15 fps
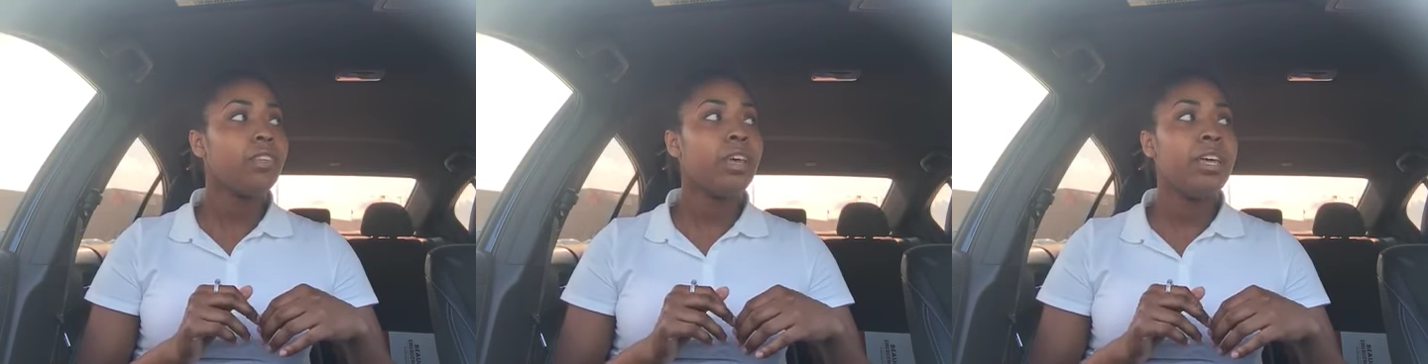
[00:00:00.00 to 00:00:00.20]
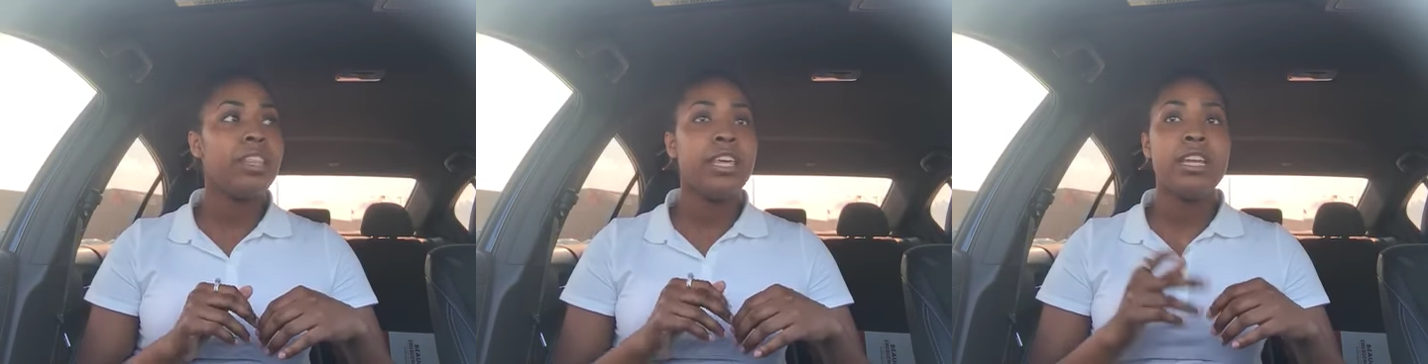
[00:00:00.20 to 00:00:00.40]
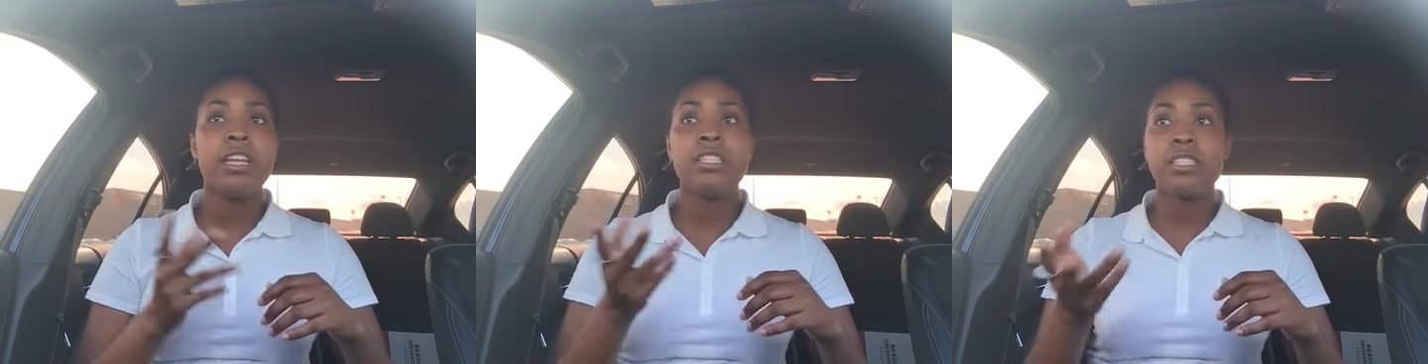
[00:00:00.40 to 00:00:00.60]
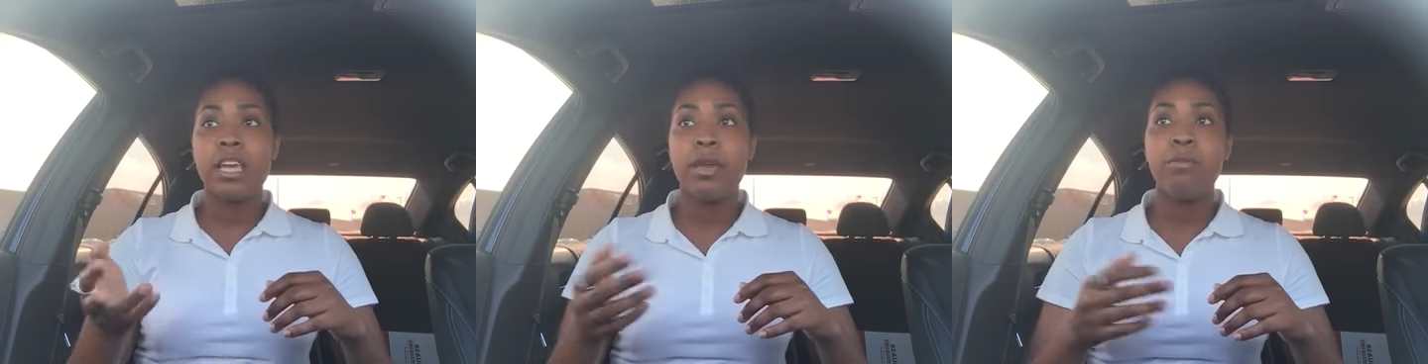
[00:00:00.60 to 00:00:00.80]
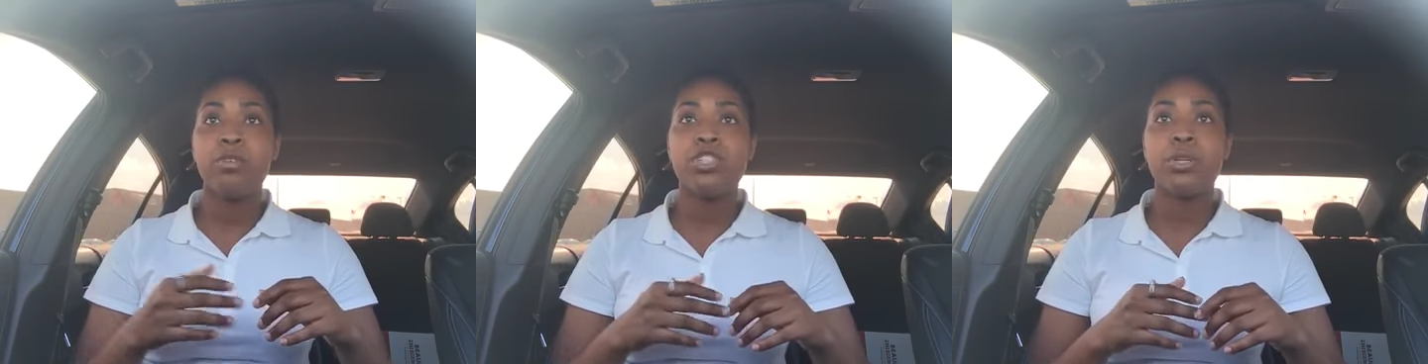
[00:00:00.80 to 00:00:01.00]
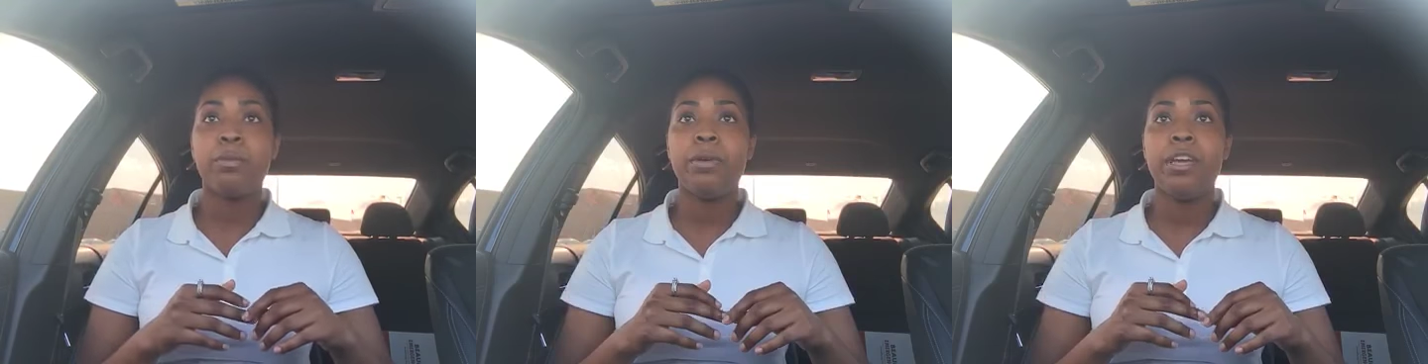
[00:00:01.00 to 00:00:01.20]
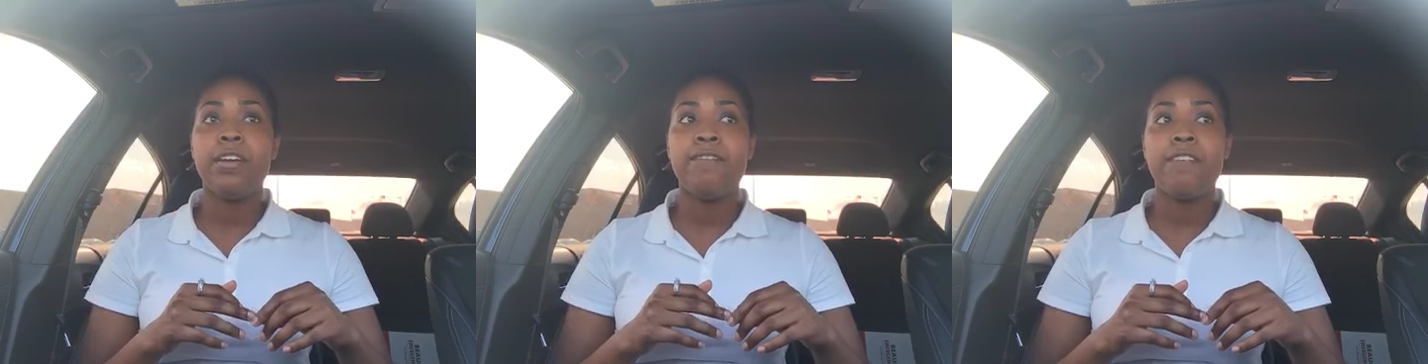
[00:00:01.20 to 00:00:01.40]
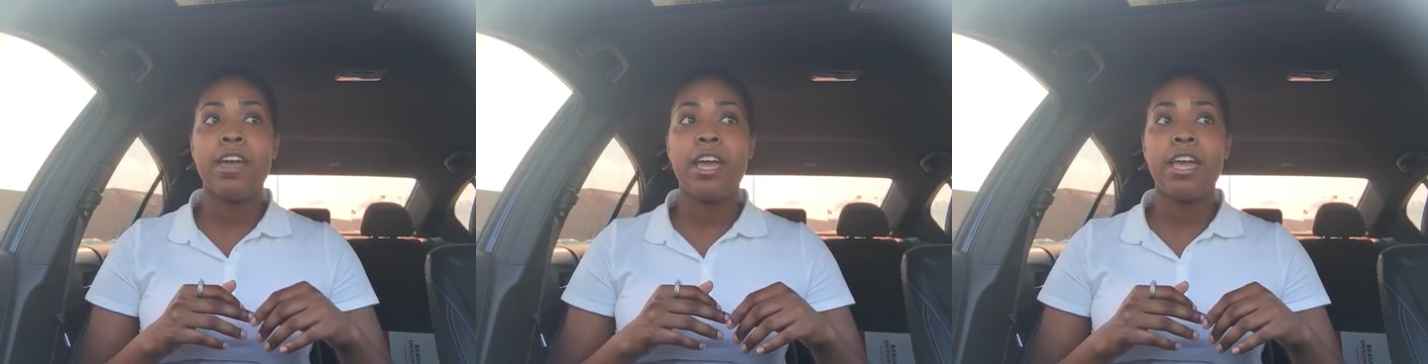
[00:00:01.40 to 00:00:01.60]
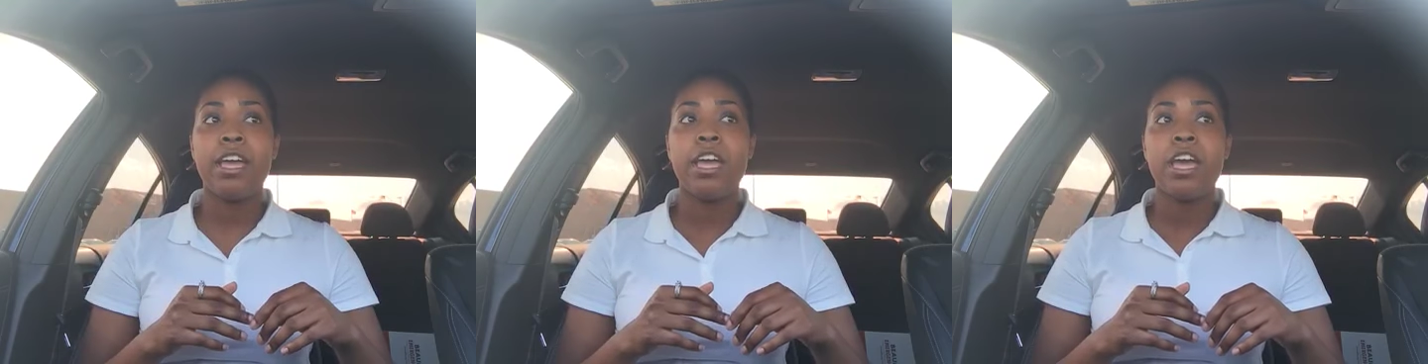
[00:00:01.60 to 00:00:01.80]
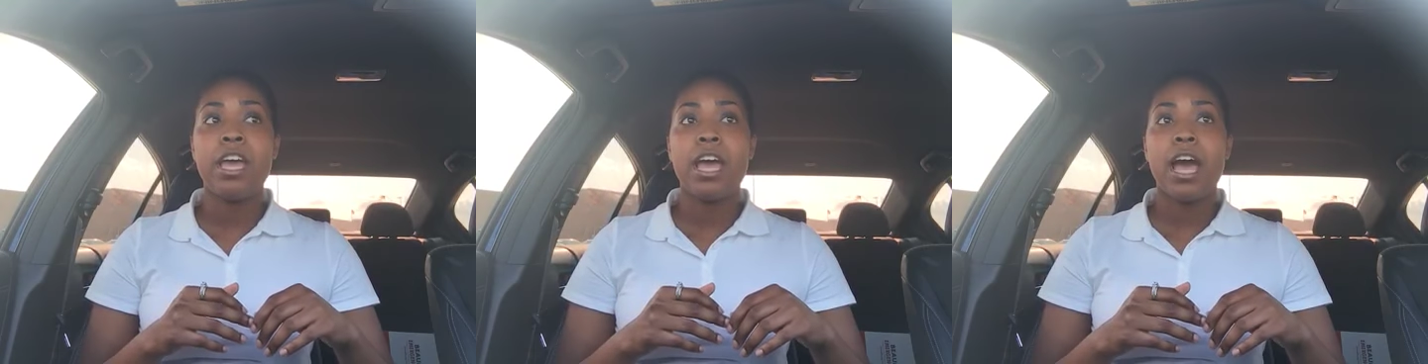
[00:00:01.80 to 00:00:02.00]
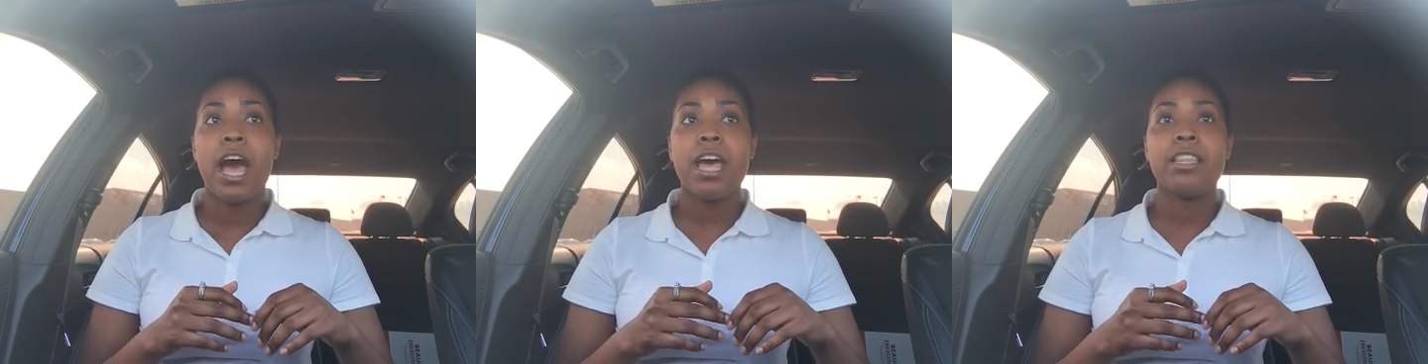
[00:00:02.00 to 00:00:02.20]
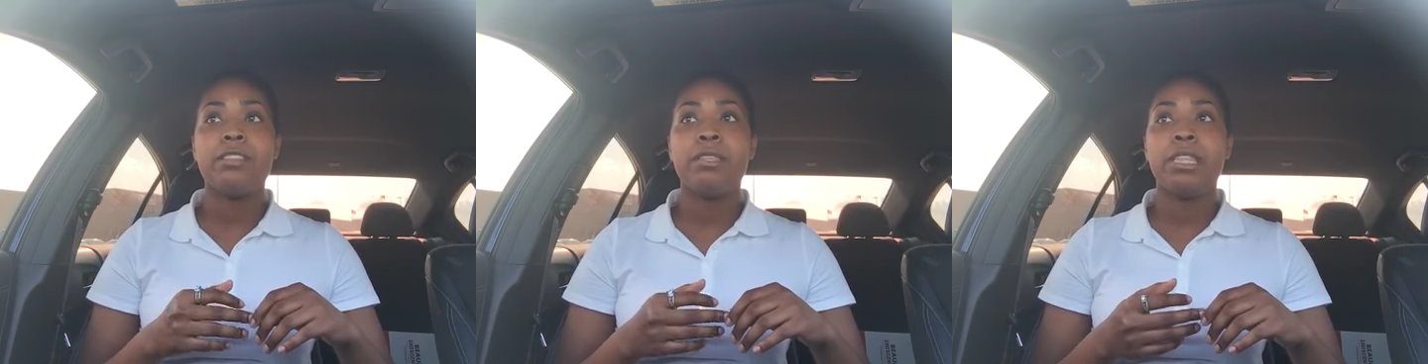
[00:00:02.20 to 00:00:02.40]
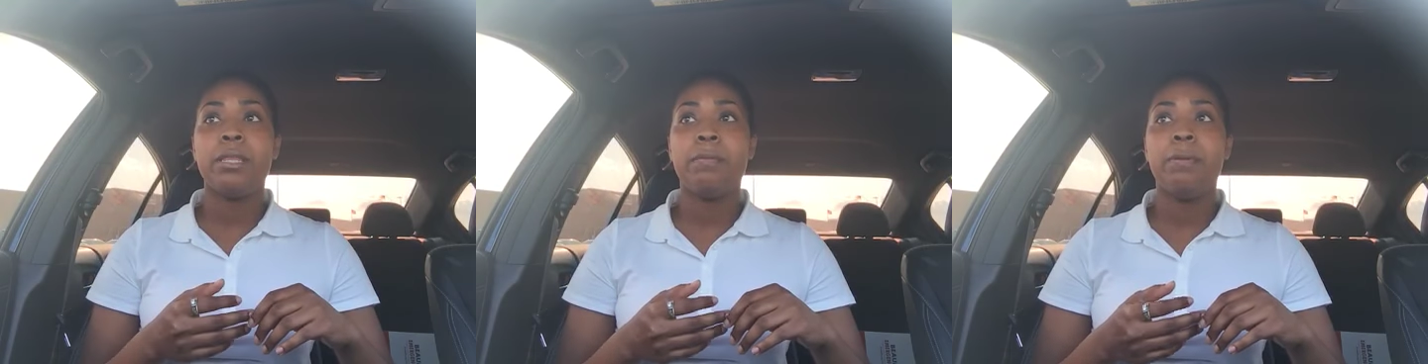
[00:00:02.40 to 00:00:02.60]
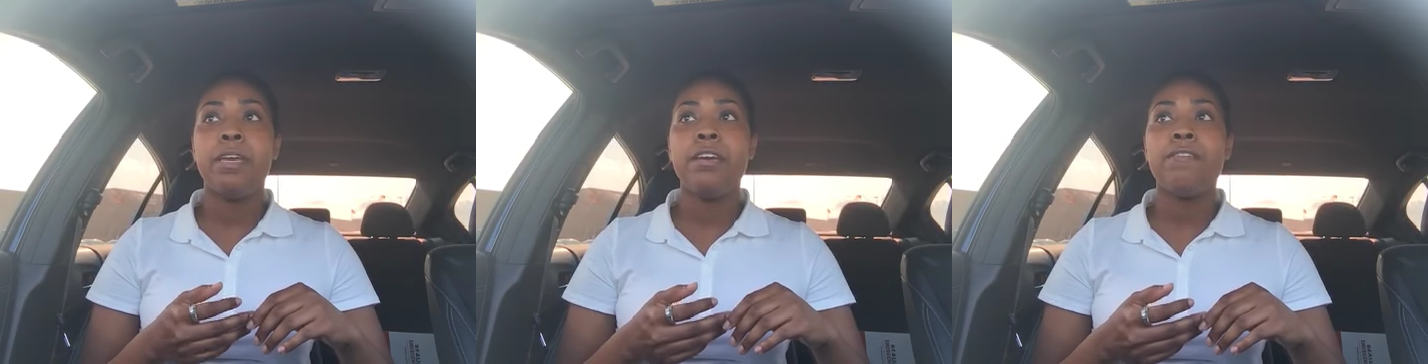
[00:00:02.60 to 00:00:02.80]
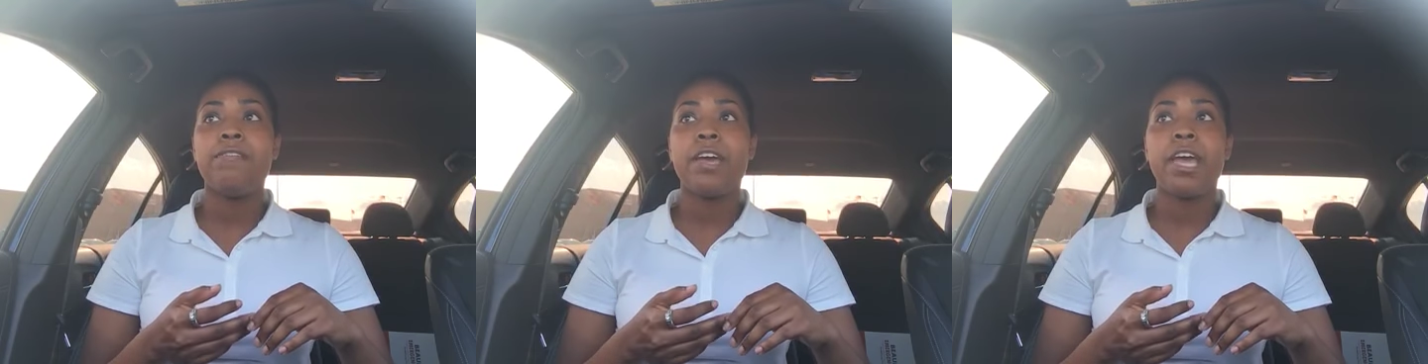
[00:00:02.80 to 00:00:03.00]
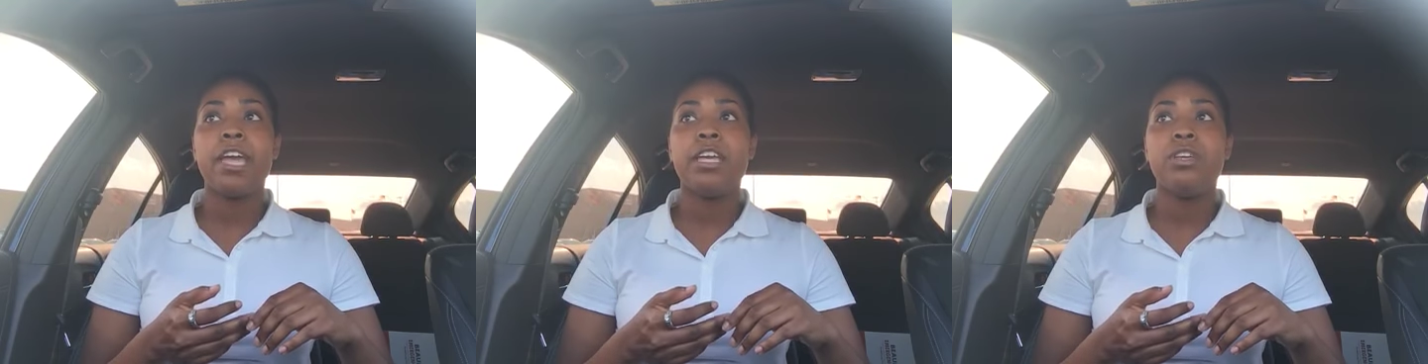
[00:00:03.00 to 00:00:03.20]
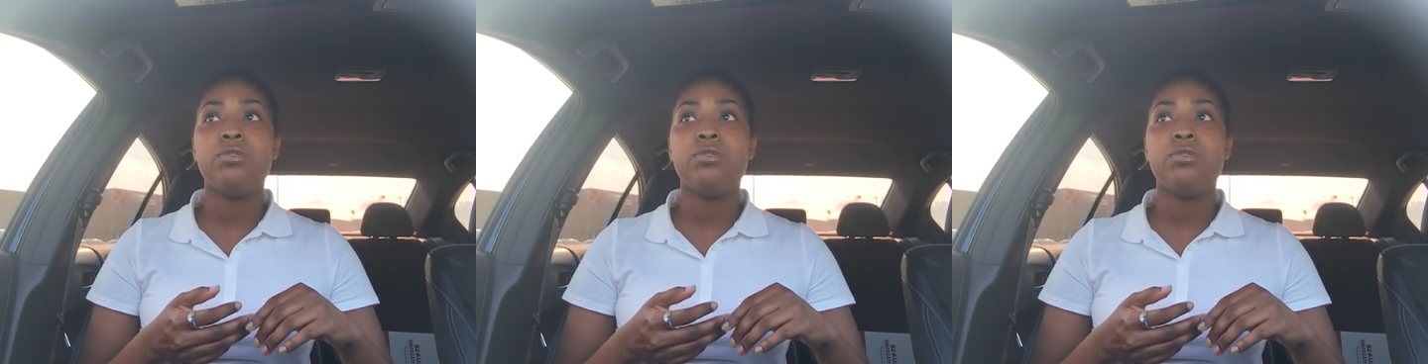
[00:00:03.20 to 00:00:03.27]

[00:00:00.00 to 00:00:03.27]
then it's same with your PFA. The PFA,